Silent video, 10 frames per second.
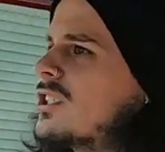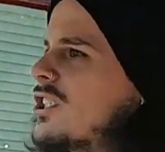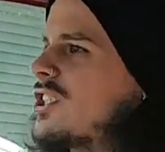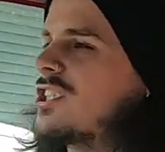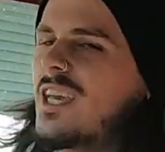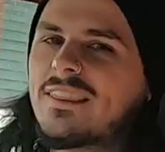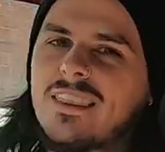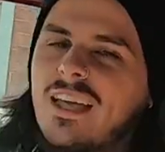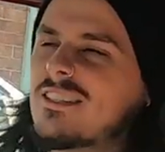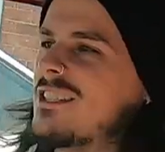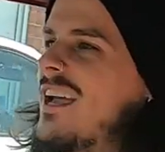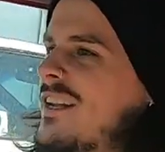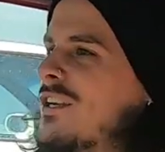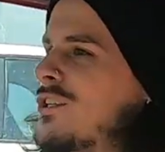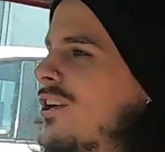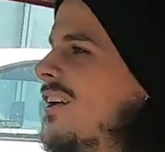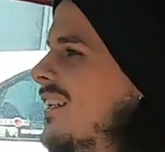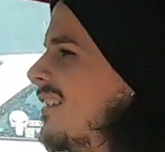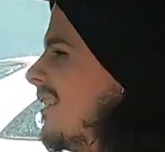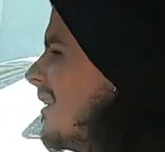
Shit, that sounded good.